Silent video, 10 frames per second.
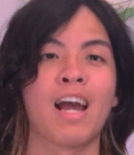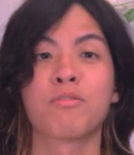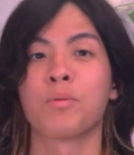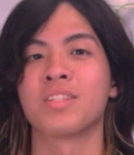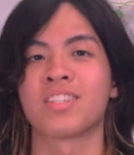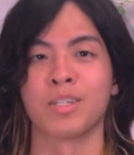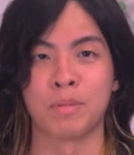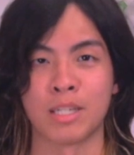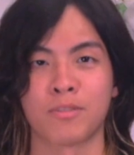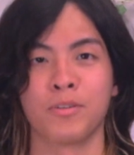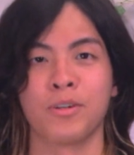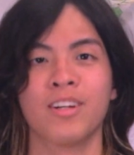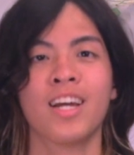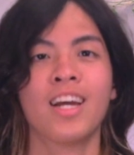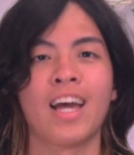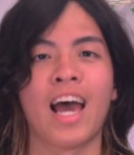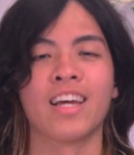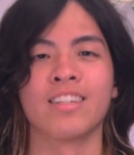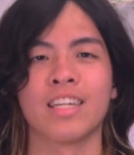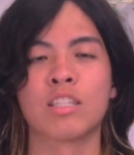Everyone's still peaceful, and